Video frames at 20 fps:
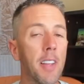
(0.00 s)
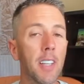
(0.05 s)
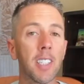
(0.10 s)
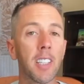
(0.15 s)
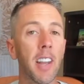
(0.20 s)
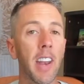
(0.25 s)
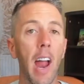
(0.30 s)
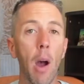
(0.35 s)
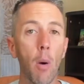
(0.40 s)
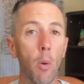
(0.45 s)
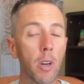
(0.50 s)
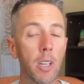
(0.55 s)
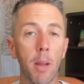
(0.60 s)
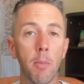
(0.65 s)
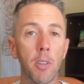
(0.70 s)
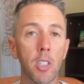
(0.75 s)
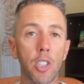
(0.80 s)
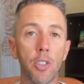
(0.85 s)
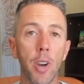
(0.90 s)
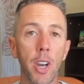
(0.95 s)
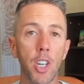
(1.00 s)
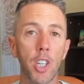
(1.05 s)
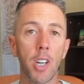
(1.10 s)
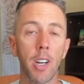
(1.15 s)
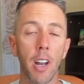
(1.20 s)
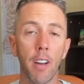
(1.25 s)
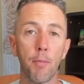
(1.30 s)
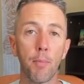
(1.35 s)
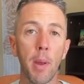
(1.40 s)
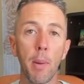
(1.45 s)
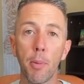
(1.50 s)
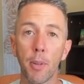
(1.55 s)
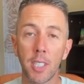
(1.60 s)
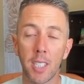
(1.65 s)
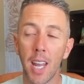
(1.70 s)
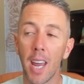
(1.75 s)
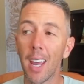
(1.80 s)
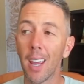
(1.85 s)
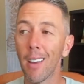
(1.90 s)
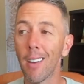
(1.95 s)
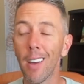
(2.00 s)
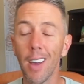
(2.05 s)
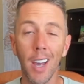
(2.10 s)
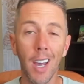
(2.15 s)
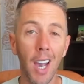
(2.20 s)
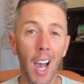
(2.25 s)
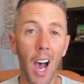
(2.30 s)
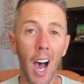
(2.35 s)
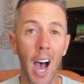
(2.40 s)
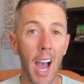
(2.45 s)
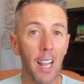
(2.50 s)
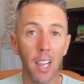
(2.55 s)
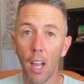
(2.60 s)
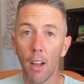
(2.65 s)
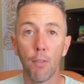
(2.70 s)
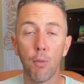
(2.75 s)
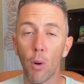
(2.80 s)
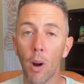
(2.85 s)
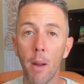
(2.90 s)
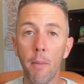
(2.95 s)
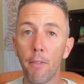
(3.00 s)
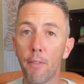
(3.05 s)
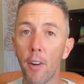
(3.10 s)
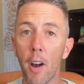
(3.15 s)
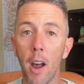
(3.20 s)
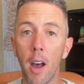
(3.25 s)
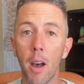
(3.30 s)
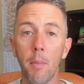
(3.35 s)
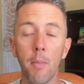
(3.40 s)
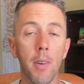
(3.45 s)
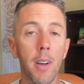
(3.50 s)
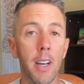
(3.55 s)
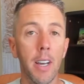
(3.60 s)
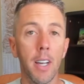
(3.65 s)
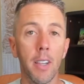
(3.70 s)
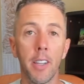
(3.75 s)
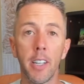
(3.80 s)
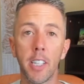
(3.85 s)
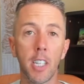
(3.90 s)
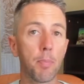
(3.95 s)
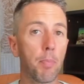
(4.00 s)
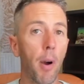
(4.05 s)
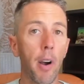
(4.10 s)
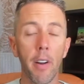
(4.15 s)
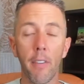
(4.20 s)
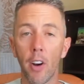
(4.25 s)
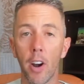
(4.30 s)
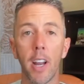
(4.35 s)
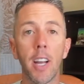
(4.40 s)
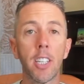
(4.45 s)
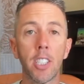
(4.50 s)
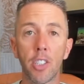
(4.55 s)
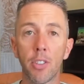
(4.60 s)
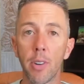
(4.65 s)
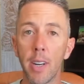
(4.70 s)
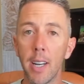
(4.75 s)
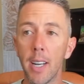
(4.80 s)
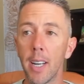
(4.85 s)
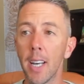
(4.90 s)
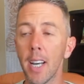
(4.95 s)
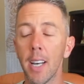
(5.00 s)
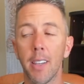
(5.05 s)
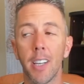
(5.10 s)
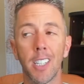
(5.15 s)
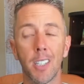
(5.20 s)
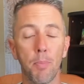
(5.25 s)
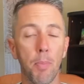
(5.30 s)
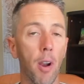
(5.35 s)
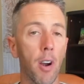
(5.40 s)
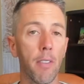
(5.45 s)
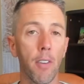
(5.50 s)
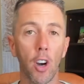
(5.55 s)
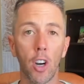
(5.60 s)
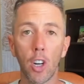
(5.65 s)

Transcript: this is an outward demonstration of people saying, I love where I'm from. This is part of our history. This is part of our